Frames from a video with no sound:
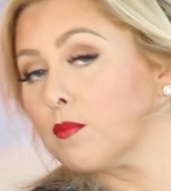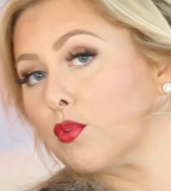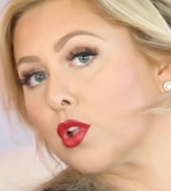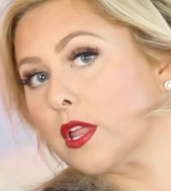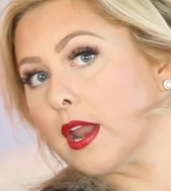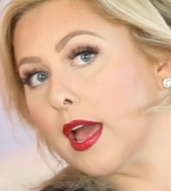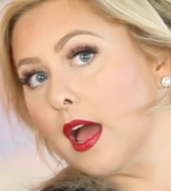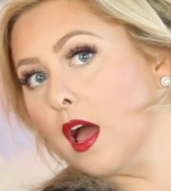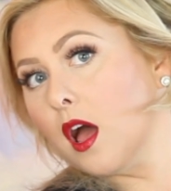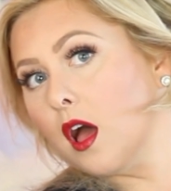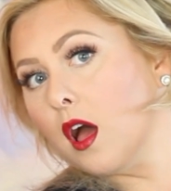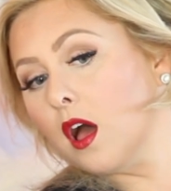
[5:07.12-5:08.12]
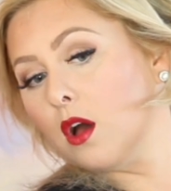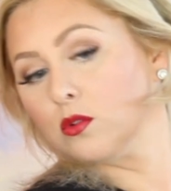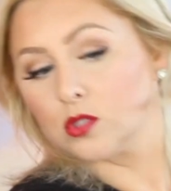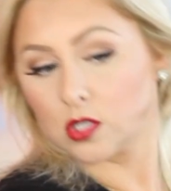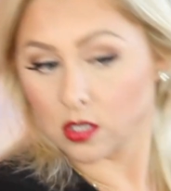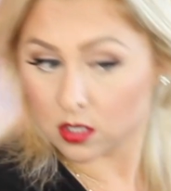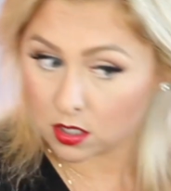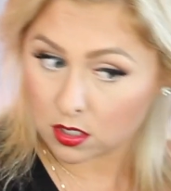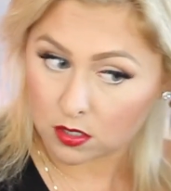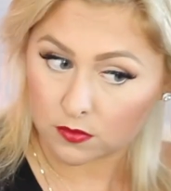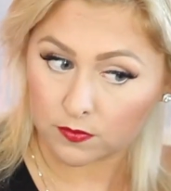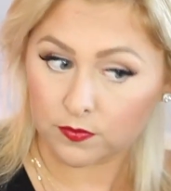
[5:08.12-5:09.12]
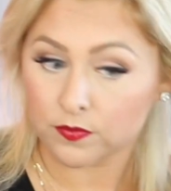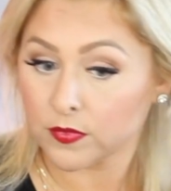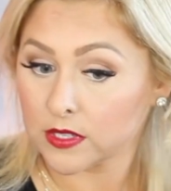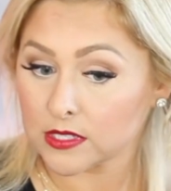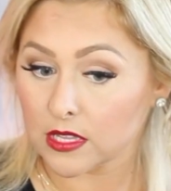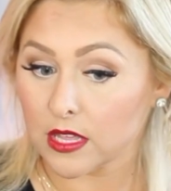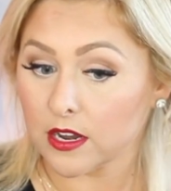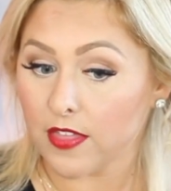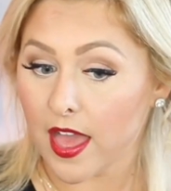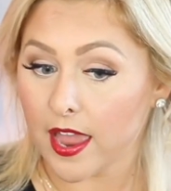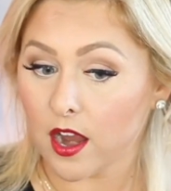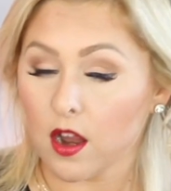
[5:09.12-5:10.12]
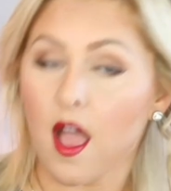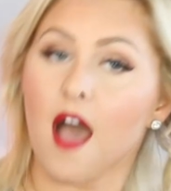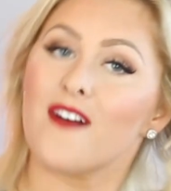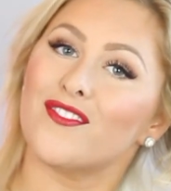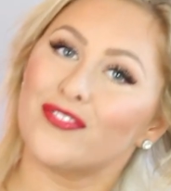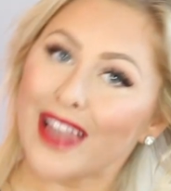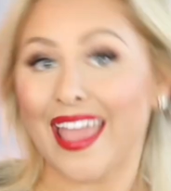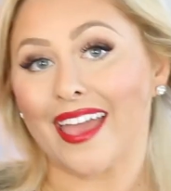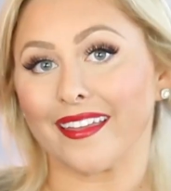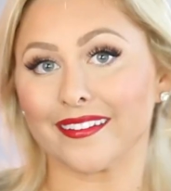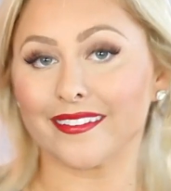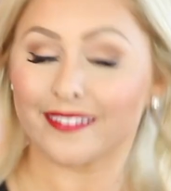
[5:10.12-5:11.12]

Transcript: Pull it out. See the end of that hair? Flat.